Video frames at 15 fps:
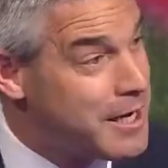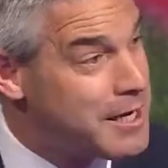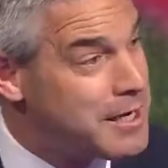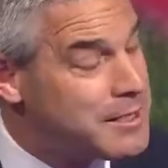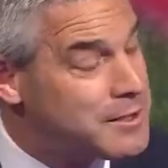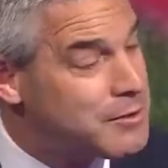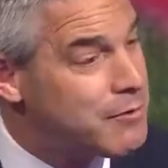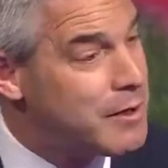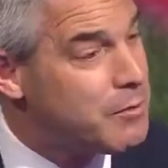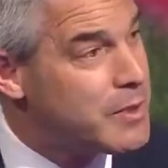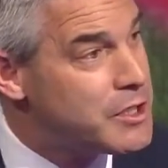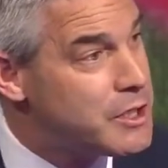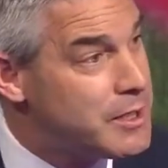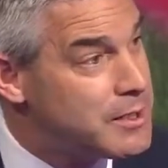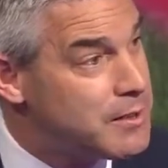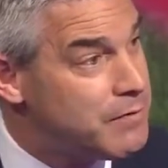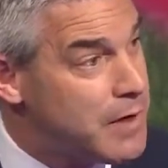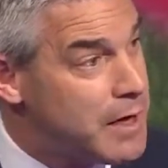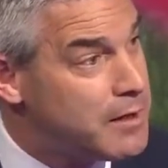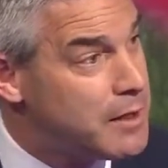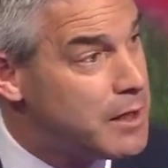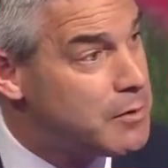it, I'll answer it, which is the
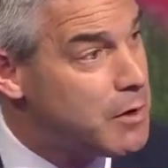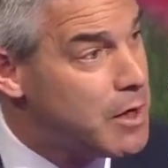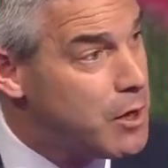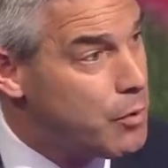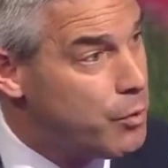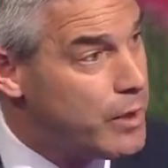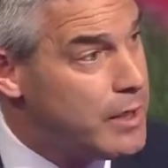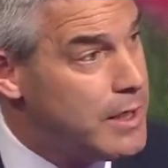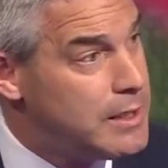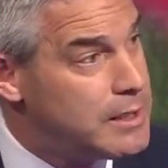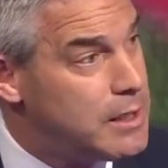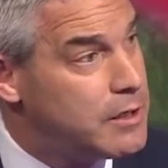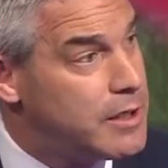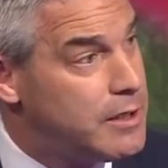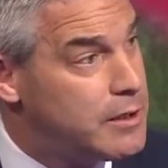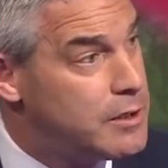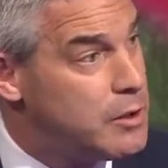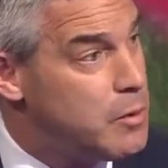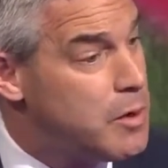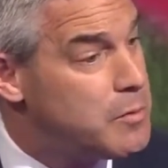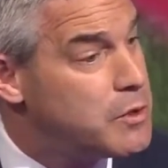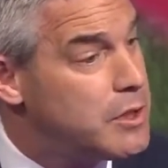fact that we need to look at the
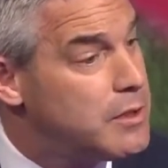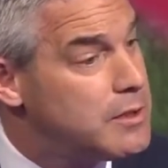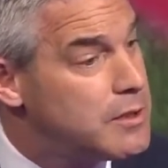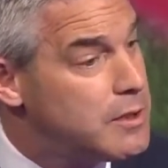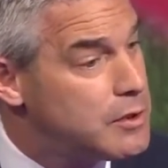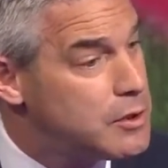two options.